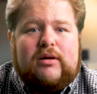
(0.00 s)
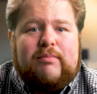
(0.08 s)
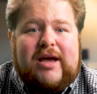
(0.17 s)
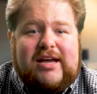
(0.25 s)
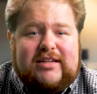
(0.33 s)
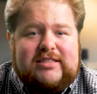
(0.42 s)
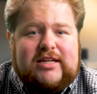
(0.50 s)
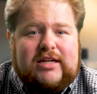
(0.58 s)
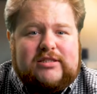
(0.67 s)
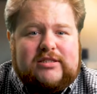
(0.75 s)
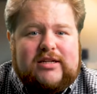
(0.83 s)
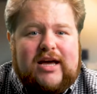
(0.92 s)
paying
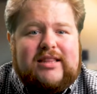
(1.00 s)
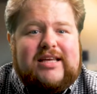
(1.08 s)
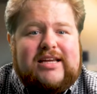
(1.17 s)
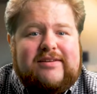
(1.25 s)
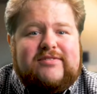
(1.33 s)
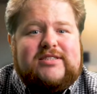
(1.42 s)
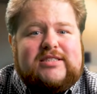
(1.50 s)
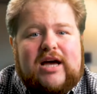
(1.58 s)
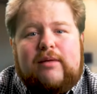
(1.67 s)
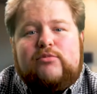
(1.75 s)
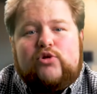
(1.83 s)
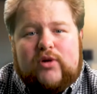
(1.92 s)
attention and they even
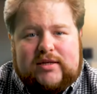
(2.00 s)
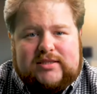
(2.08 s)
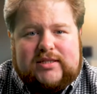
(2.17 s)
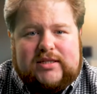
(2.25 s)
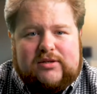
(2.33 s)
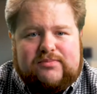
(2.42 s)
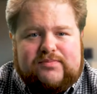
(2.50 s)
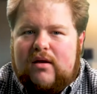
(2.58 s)
stop trusting you.